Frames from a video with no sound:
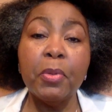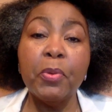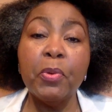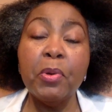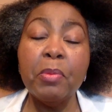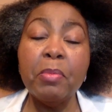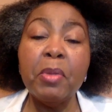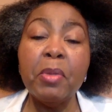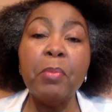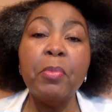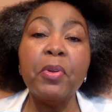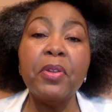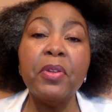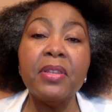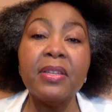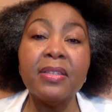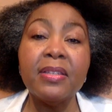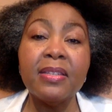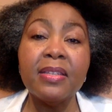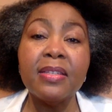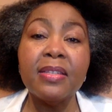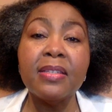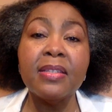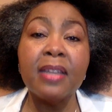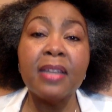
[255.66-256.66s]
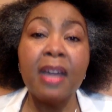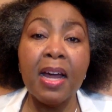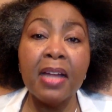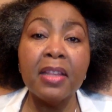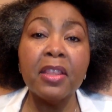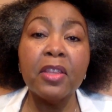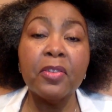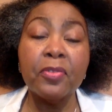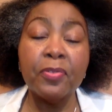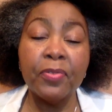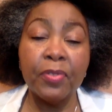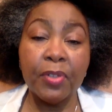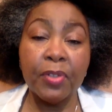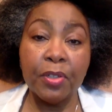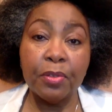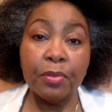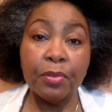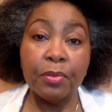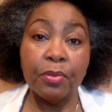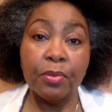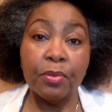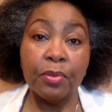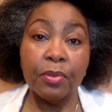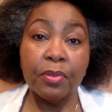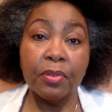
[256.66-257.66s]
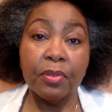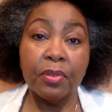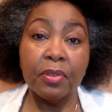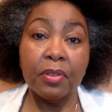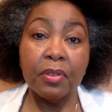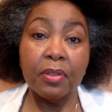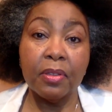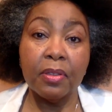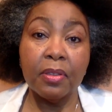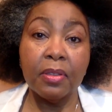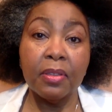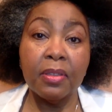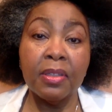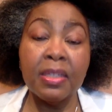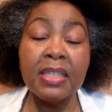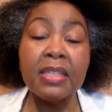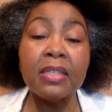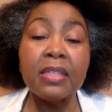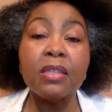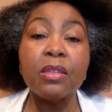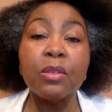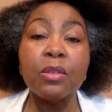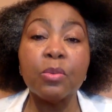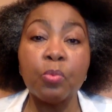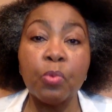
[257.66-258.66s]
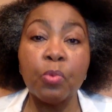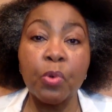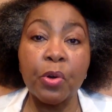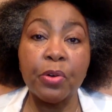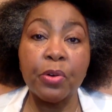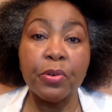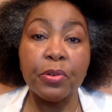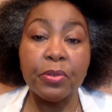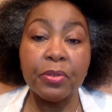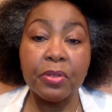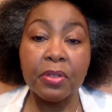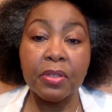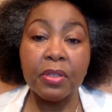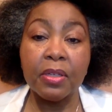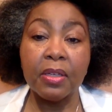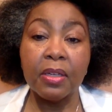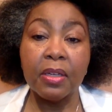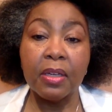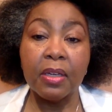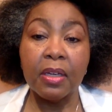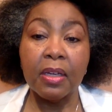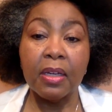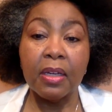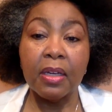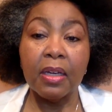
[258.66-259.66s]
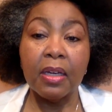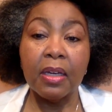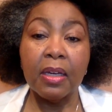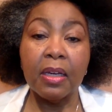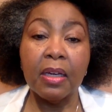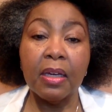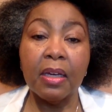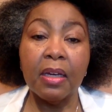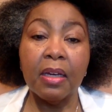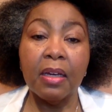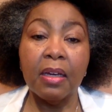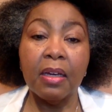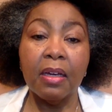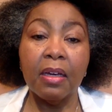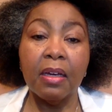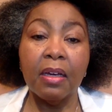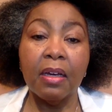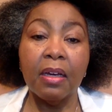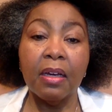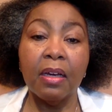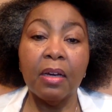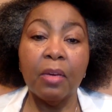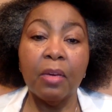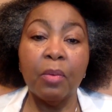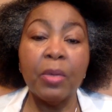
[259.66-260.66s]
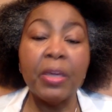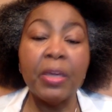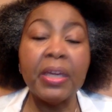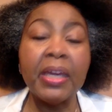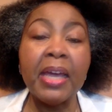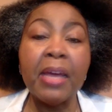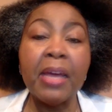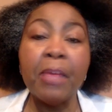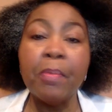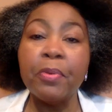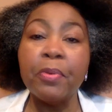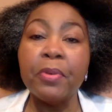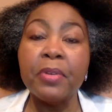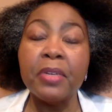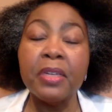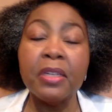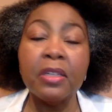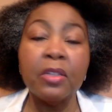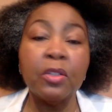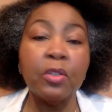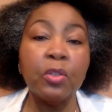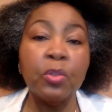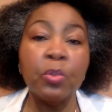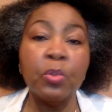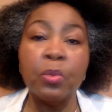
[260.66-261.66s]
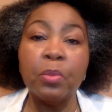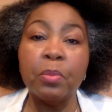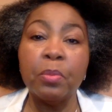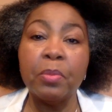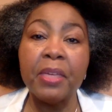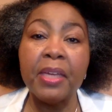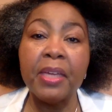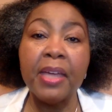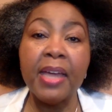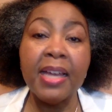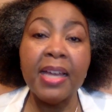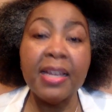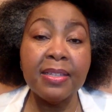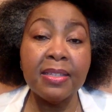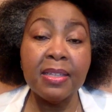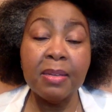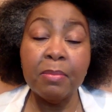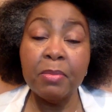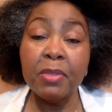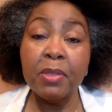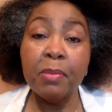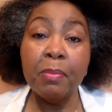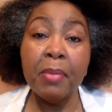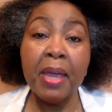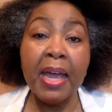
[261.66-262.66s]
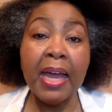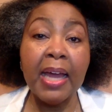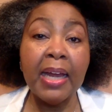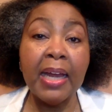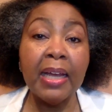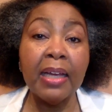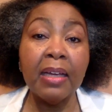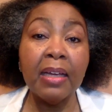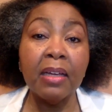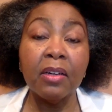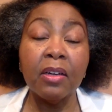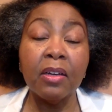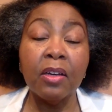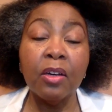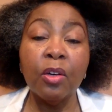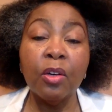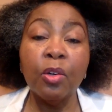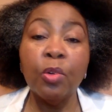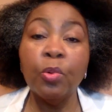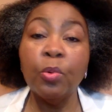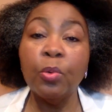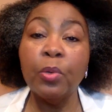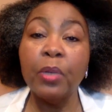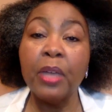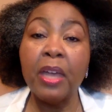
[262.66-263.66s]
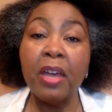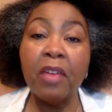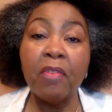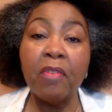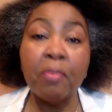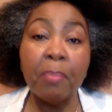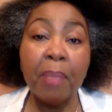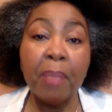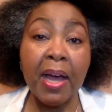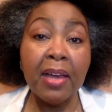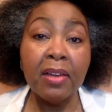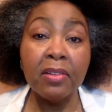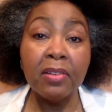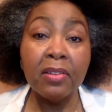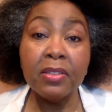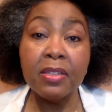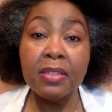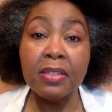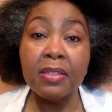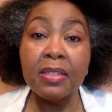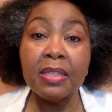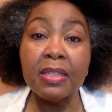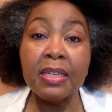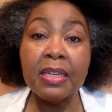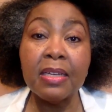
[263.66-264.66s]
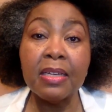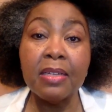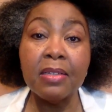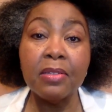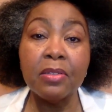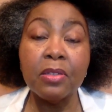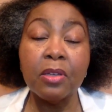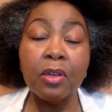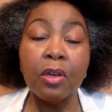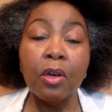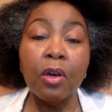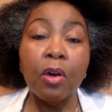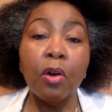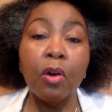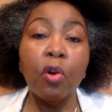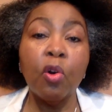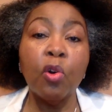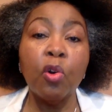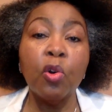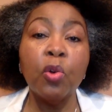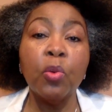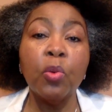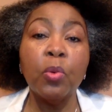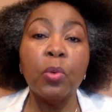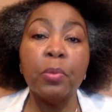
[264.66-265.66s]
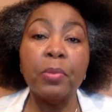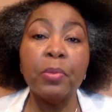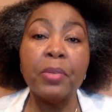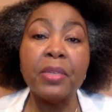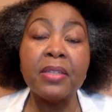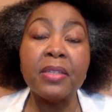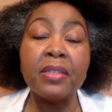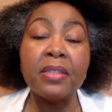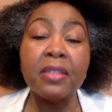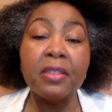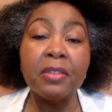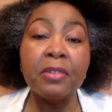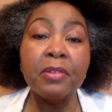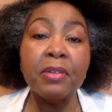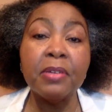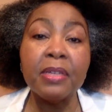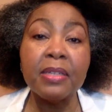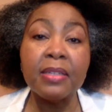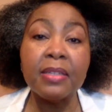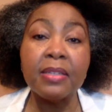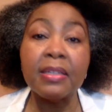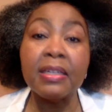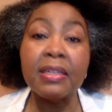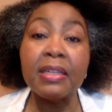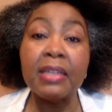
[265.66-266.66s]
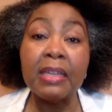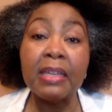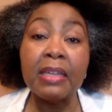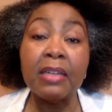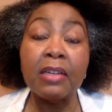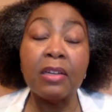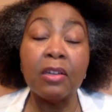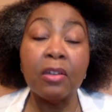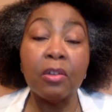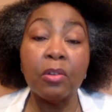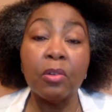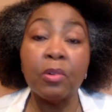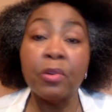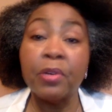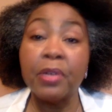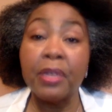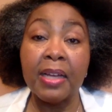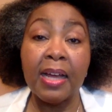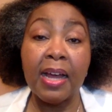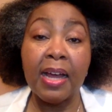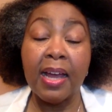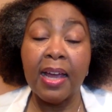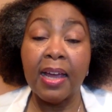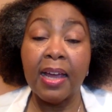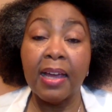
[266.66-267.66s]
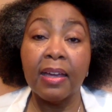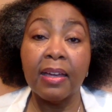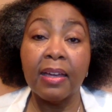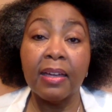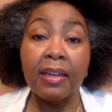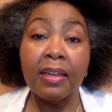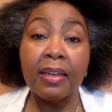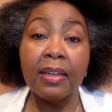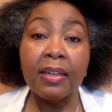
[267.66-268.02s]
But remember, this is not the flu. This is worse. We can't predict who will be asymptomatic, who will have mild disease, or who will be seriously ill or die.